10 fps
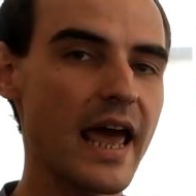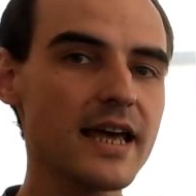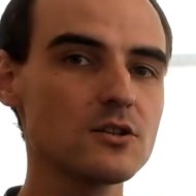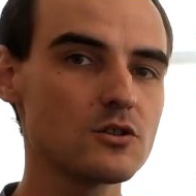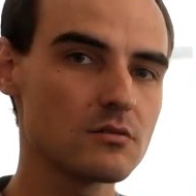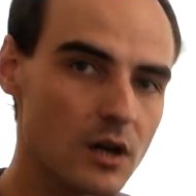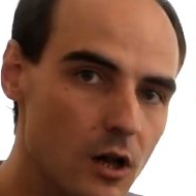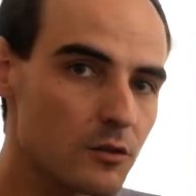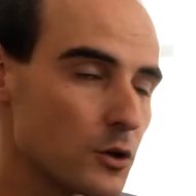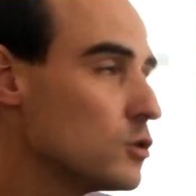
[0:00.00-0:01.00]
age,
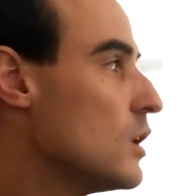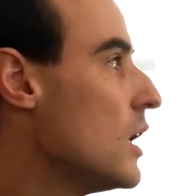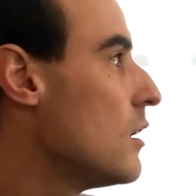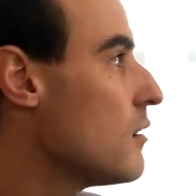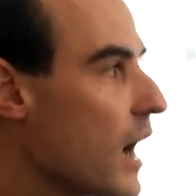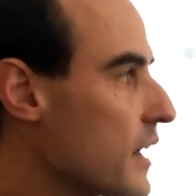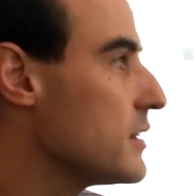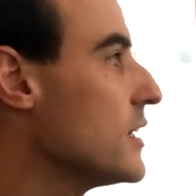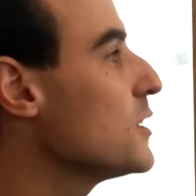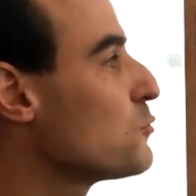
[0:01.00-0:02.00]
although I
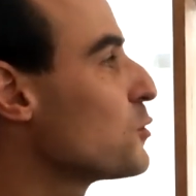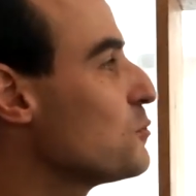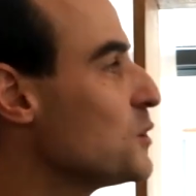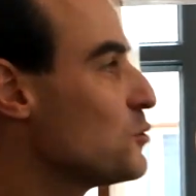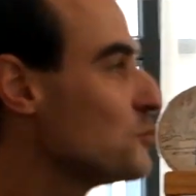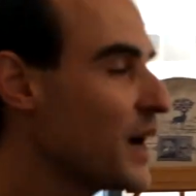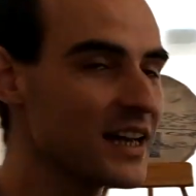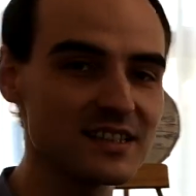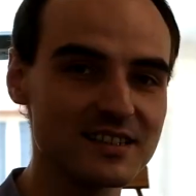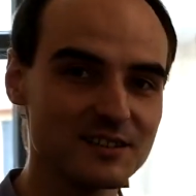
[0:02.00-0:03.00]
think it won't be too
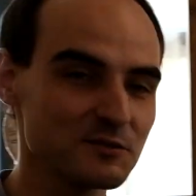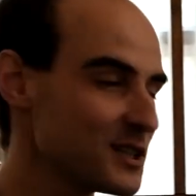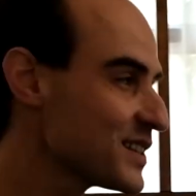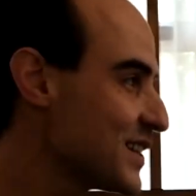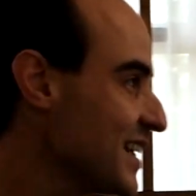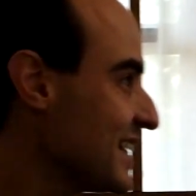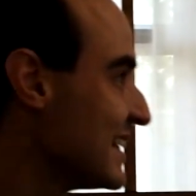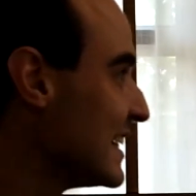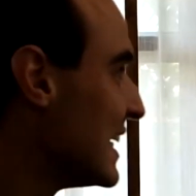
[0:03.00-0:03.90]
bad, we'll see.